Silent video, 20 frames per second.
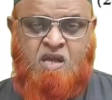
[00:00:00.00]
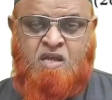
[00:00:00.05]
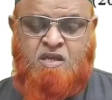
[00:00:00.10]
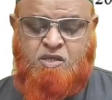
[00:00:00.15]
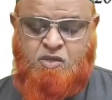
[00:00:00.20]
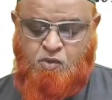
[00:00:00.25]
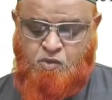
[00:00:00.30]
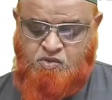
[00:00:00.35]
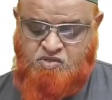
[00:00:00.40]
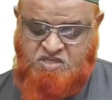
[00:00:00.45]

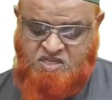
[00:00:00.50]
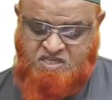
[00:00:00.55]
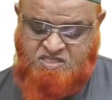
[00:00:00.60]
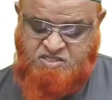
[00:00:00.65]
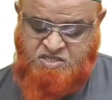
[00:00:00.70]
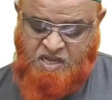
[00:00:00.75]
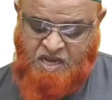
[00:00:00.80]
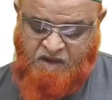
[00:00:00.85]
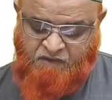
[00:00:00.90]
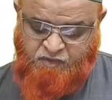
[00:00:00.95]
You just
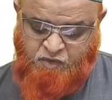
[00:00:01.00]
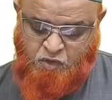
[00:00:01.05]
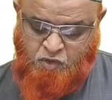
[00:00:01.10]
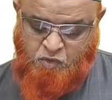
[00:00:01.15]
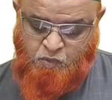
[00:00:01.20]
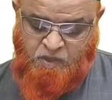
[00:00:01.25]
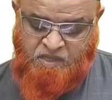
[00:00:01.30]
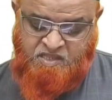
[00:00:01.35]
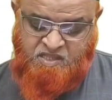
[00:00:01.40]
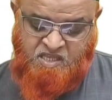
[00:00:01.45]
have to do
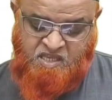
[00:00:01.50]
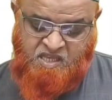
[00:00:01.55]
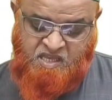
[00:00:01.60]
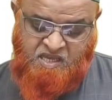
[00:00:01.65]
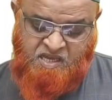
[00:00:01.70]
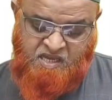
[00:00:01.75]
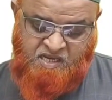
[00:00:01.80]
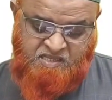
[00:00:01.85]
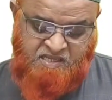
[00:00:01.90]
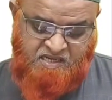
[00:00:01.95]
one thing
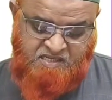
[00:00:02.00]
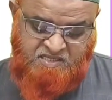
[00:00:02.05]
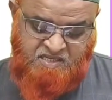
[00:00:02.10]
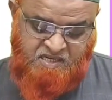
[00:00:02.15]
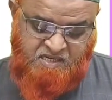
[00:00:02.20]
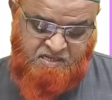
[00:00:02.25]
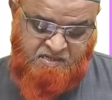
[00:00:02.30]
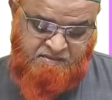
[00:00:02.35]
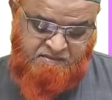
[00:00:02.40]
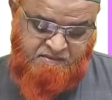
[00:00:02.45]
here, that's
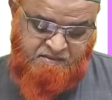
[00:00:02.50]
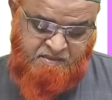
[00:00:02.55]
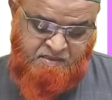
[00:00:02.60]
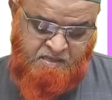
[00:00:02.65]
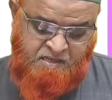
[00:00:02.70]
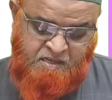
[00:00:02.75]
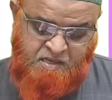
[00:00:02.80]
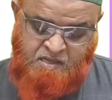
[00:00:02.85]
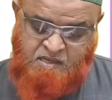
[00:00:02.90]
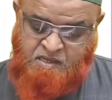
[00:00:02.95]
it.
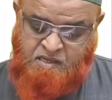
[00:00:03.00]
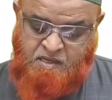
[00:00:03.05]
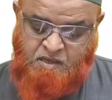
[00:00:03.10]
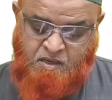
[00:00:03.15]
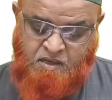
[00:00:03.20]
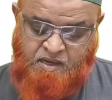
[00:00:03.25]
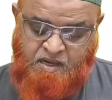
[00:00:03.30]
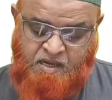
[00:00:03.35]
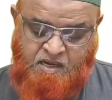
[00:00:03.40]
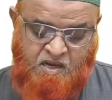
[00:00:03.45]

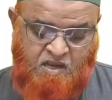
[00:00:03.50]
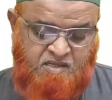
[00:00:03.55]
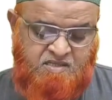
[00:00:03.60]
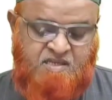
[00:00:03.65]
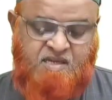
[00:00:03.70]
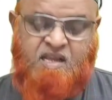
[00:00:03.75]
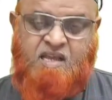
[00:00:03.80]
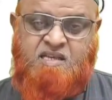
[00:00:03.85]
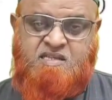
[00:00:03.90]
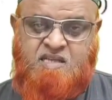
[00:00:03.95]
You'll get an
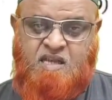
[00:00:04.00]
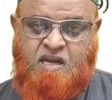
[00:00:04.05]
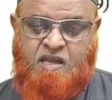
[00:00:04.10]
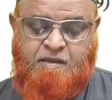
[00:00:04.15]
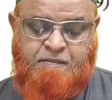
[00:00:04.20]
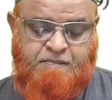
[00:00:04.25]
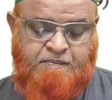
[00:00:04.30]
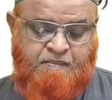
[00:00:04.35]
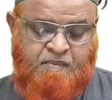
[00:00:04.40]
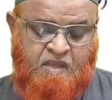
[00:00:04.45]
answer
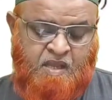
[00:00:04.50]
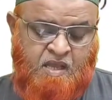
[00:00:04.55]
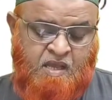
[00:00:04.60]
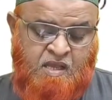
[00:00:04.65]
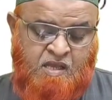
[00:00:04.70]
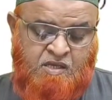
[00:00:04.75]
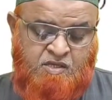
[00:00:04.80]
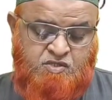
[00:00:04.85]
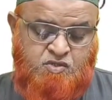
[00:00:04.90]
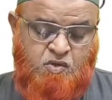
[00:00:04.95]
easily.
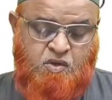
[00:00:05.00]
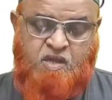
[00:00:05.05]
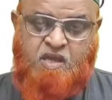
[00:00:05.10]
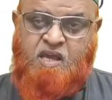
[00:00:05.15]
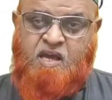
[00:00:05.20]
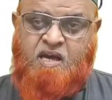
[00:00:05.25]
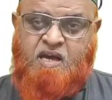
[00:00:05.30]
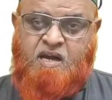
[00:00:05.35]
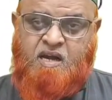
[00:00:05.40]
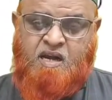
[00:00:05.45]
So
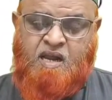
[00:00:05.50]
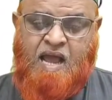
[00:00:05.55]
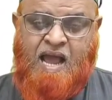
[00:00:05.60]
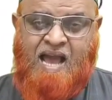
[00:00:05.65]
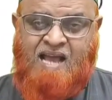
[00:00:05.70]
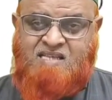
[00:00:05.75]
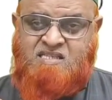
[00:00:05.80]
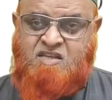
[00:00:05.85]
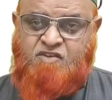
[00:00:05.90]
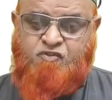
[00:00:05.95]
here,
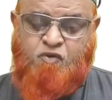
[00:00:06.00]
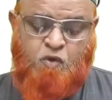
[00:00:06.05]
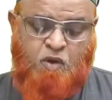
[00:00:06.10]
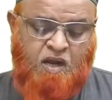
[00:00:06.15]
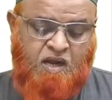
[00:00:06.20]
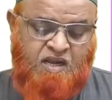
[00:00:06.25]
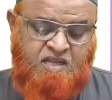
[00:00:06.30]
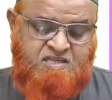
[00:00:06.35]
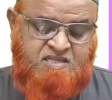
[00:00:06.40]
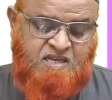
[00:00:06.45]
as the
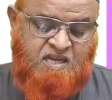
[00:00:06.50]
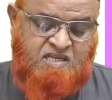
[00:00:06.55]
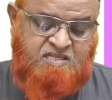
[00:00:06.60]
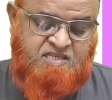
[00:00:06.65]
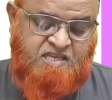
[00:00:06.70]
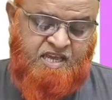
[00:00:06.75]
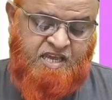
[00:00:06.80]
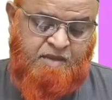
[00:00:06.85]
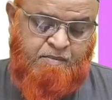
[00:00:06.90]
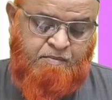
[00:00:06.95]
focal lengths are
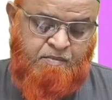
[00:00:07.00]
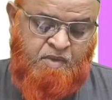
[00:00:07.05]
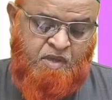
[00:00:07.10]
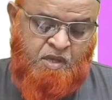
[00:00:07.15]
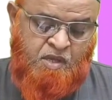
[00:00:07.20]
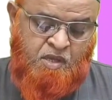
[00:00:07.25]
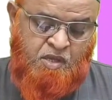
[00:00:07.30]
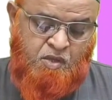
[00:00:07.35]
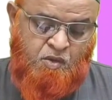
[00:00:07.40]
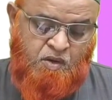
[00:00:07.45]
same,
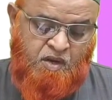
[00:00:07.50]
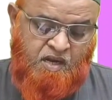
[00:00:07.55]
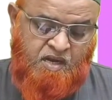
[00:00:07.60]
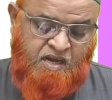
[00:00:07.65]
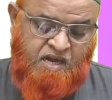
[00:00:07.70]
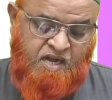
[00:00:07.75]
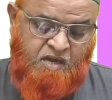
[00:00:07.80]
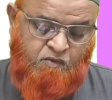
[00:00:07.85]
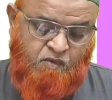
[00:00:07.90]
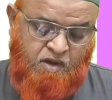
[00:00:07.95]
you can
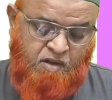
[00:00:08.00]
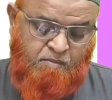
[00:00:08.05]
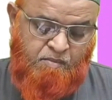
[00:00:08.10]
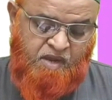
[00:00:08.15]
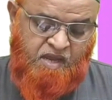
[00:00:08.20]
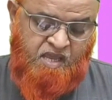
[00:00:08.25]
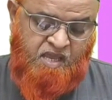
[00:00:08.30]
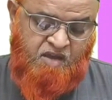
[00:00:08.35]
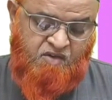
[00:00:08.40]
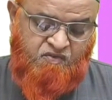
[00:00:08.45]
write 1
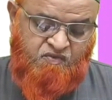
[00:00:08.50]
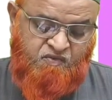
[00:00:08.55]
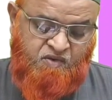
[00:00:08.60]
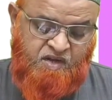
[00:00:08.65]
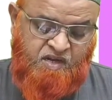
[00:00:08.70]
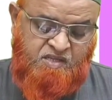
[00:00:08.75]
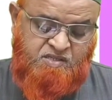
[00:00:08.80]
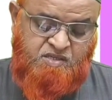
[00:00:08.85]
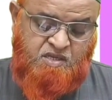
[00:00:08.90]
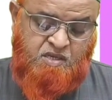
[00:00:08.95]
by
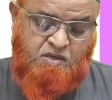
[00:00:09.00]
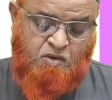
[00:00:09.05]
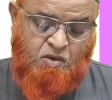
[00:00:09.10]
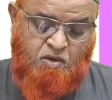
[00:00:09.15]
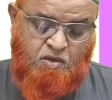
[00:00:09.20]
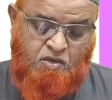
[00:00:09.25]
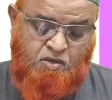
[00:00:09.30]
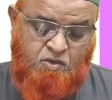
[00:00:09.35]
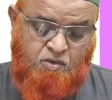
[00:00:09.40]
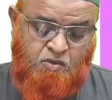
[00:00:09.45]
F1 is
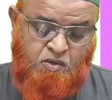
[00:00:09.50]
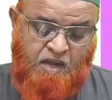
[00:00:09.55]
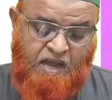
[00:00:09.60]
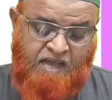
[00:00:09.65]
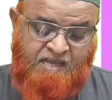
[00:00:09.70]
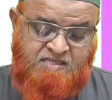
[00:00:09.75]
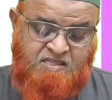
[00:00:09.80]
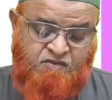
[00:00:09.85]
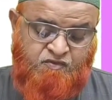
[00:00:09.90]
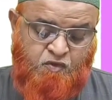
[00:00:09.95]
equal to,
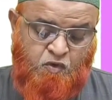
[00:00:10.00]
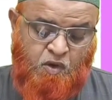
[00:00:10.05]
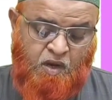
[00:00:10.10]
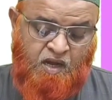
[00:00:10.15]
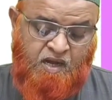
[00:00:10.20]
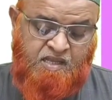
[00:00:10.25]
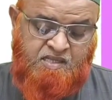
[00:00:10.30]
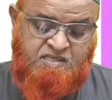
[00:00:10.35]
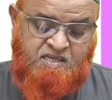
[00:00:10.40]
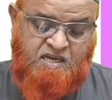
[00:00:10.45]
as the focal
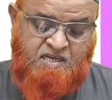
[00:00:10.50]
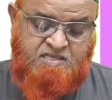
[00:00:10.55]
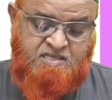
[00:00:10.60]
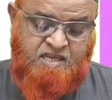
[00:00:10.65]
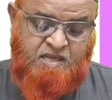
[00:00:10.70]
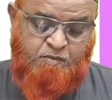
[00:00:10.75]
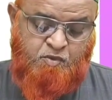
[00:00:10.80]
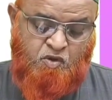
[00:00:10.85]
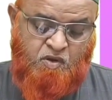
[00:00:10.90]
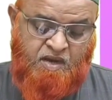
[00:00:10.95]
lengths are
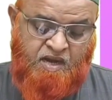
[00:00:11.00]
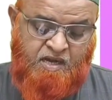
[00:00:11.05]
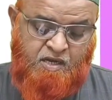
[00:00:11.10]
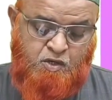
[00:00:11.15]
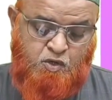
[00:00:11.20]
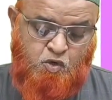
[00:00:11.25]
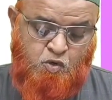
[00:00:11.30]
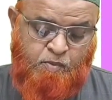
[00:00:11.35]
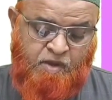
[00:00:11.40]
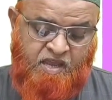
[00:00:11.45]
same, you'll write
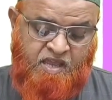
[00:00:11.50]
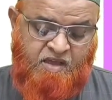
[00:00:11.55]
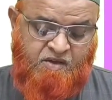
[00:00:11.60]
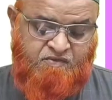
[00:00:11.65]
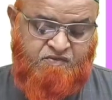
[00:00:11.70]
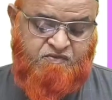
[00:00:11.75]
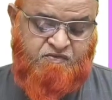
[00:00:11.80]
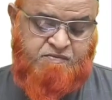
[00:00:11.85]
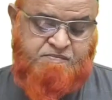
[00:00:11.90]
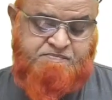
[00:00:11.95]
2 by
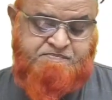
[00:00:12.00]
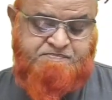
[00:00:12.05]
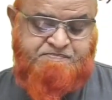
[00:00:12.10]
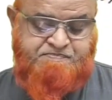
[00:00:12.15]
F.